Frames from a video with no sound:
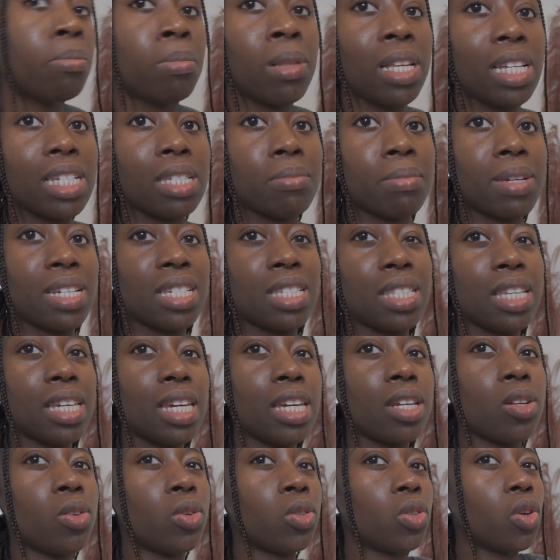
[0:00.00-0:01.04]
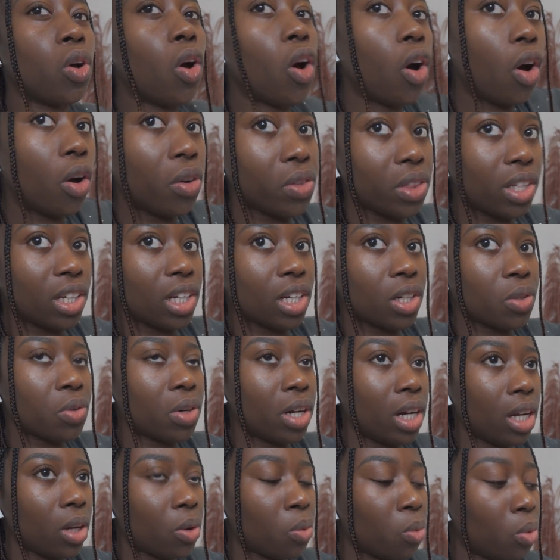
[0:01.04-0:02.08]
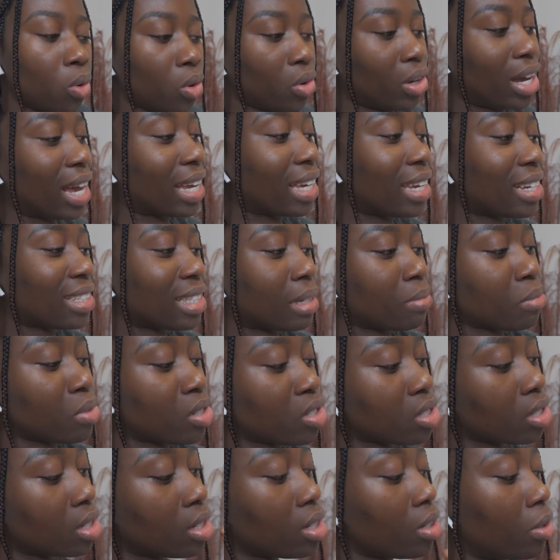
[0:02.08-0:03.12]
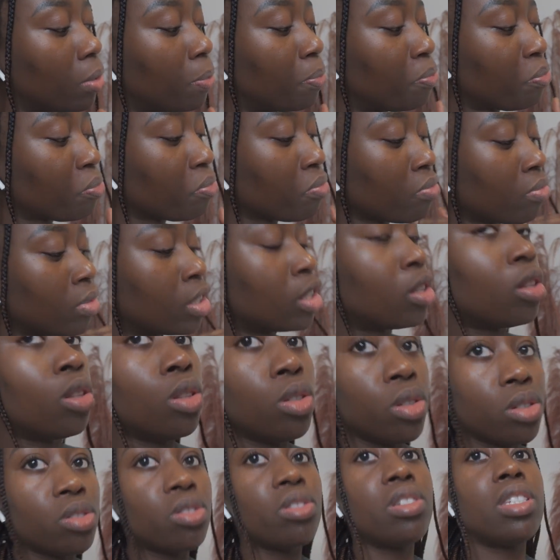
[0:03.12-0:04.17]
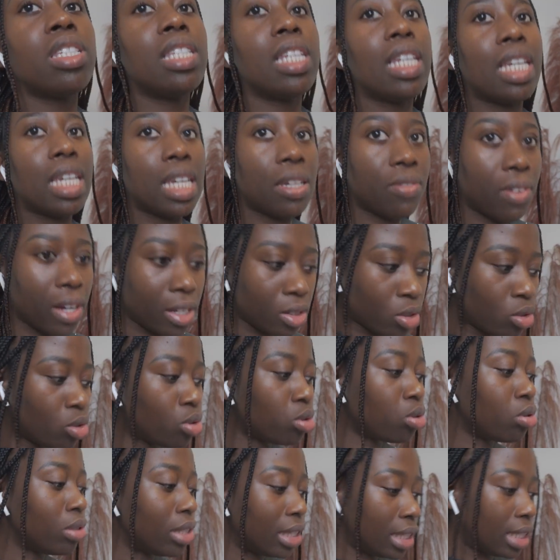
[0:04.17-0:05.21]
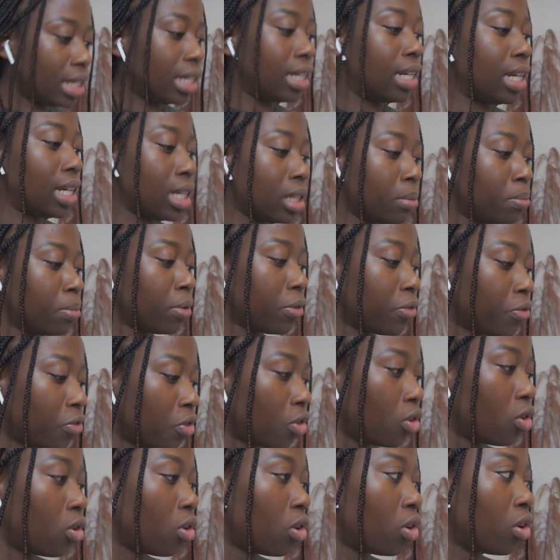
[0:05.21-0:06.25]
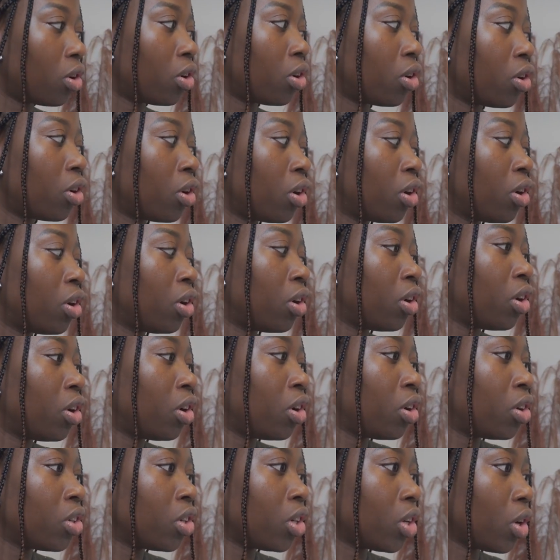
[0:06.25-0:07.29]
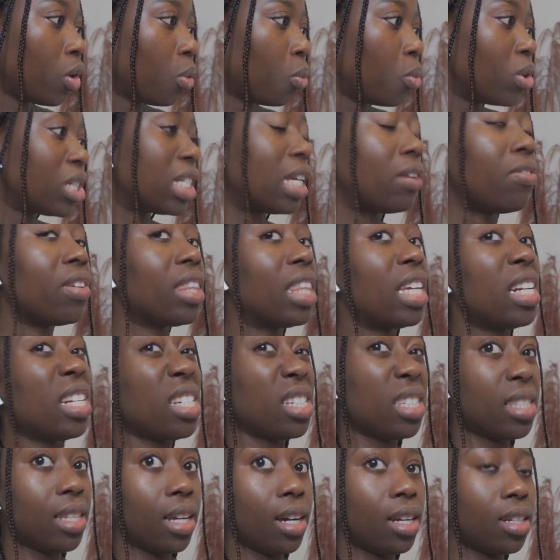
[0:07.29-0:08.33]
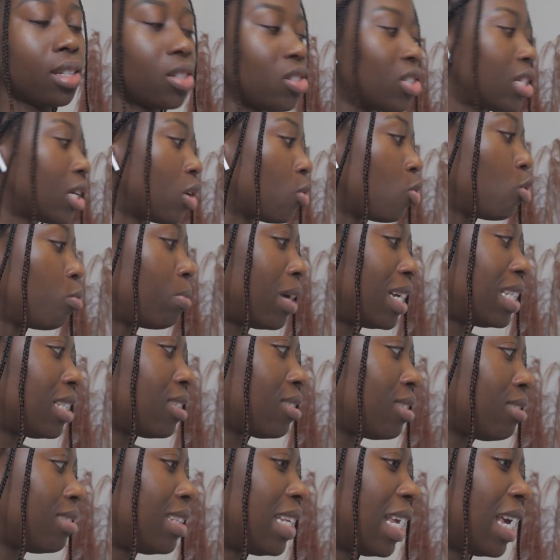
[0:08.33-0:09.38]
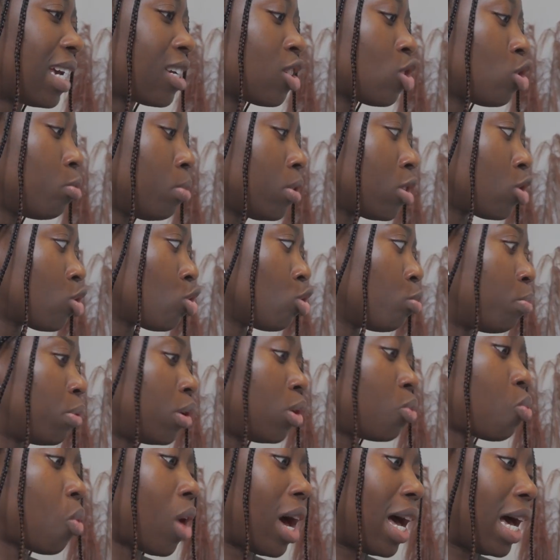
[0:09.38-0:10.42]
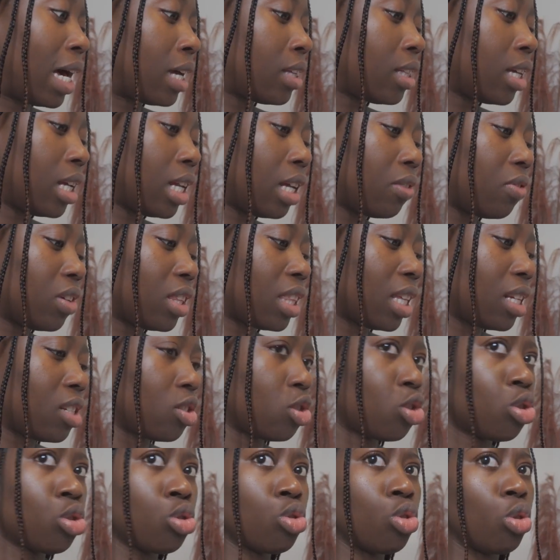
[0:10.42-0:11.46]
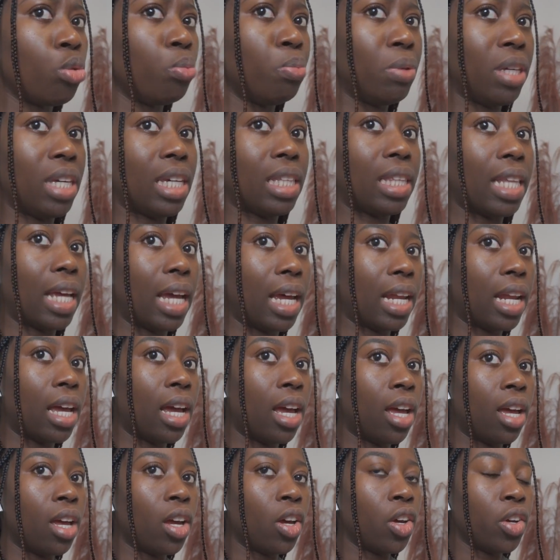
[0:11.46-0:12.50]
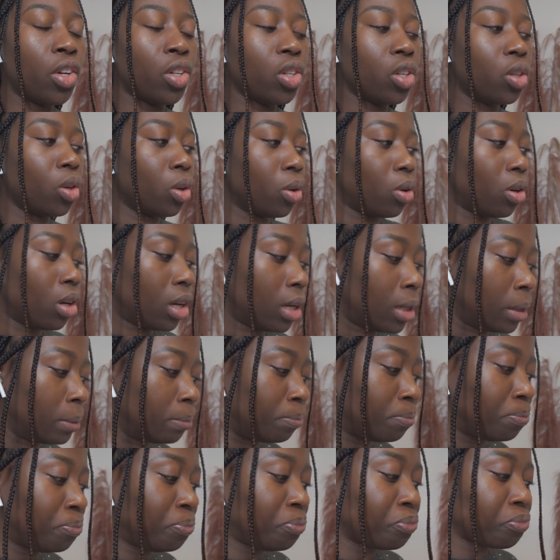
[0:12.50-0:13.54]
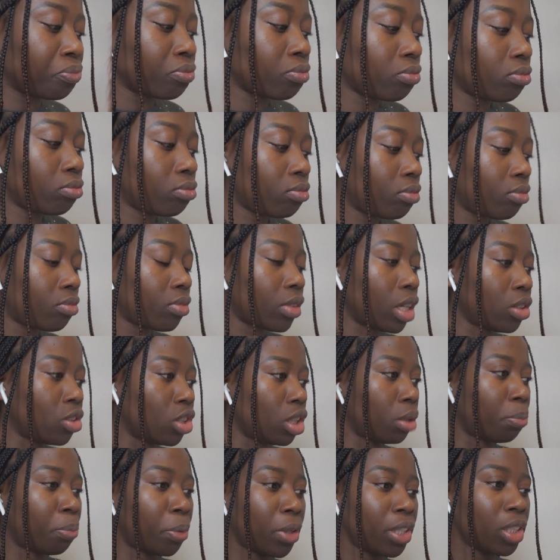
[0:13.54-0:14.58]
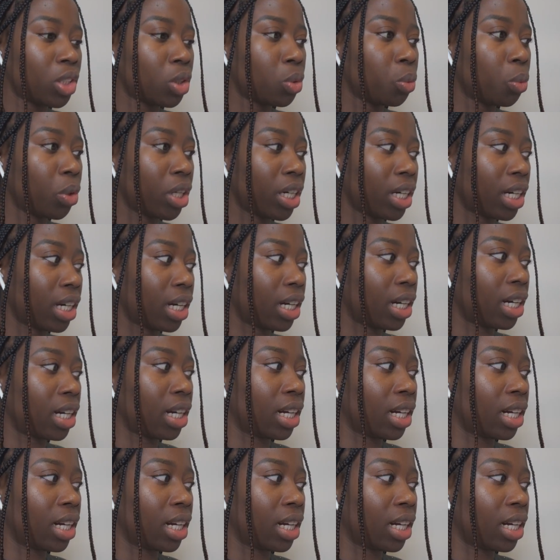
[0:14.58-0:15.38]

place my sticky note on the acrylic wall. I guess I'm just gonna look to see if I do need it before, you know, once everything is done, because I don't want my desk to be super wide and everything is so big that, you know, um. to the point where